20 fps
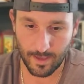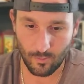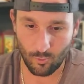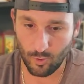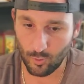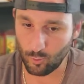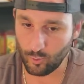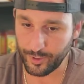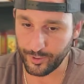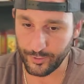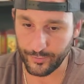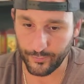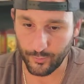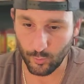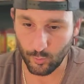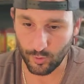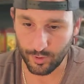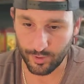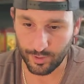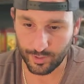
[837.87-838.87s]
What
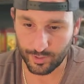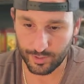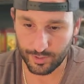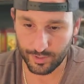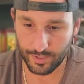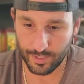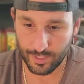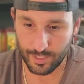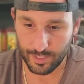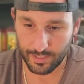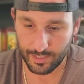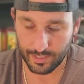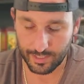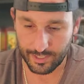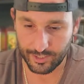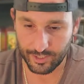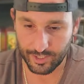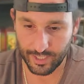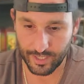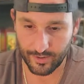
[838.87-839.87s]
wonderful words! The
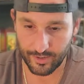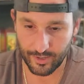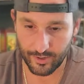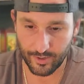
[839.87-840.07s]
legendary